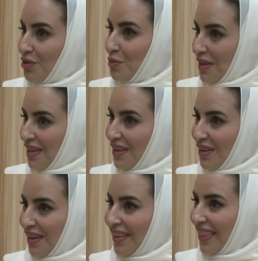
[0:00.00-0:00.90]
to be
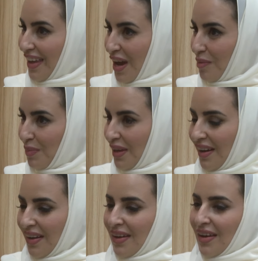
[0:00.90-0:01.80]
here in the
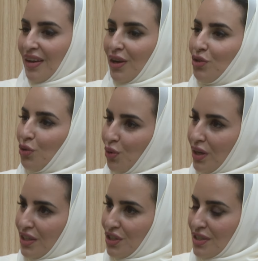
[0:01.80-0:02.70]
Gambia, not
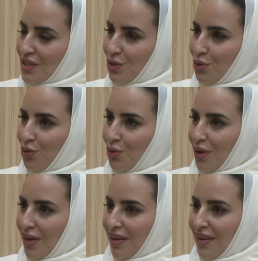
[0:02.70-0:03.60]
only just to uh,
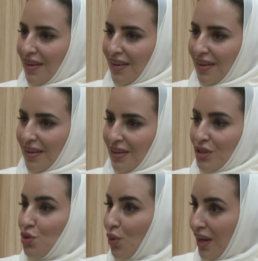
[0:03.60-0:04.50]
uh,
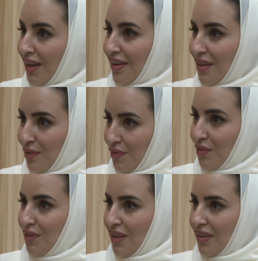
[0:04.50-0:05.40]
join the
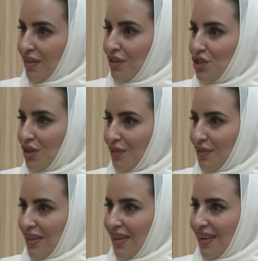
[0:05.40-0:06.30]
15th edition of
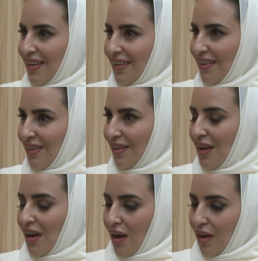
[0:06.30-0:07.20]
the
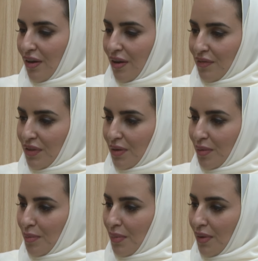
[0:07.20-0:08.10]
uh, of the
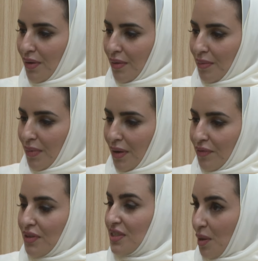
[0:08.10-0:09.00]
of
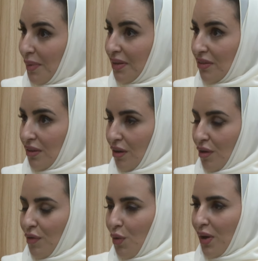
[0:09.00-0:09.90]
the summit
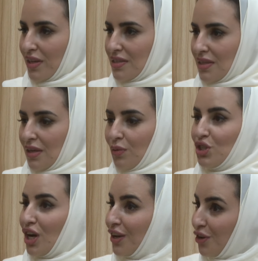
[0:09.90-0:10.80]
of OIC,
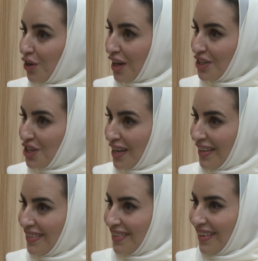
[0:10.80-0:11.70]
which I
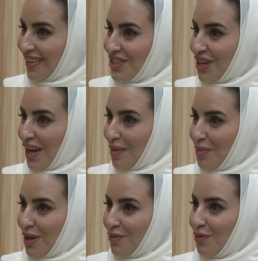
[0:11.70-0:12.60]
congratulate
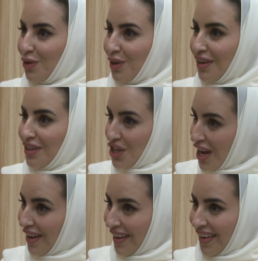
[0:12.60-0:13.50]
Gambia for
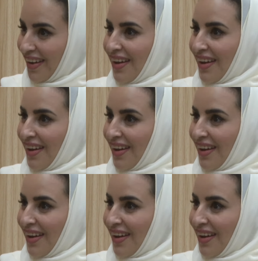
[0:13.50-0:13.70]
chairing